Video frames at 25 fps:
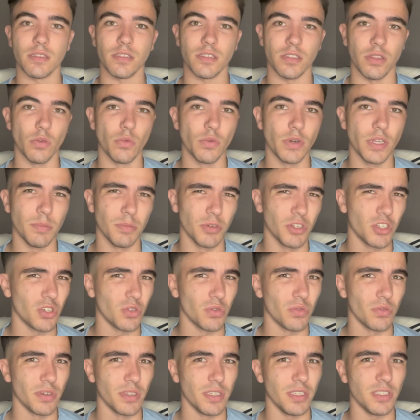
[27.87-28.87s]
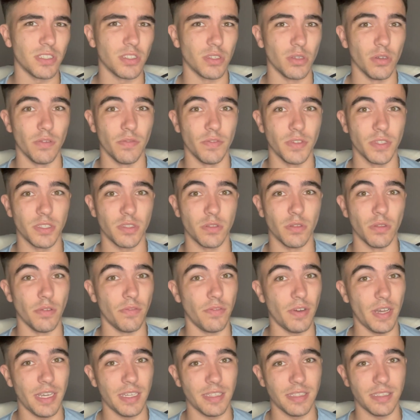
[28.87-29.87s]
slowly but surely surfaced to the
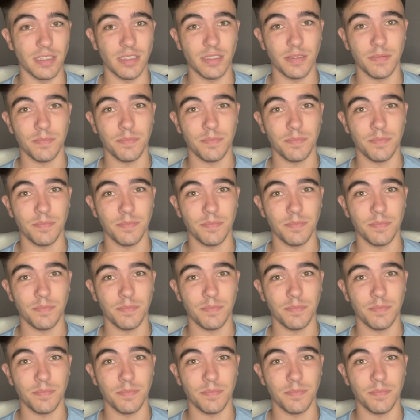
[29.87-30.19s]
fans.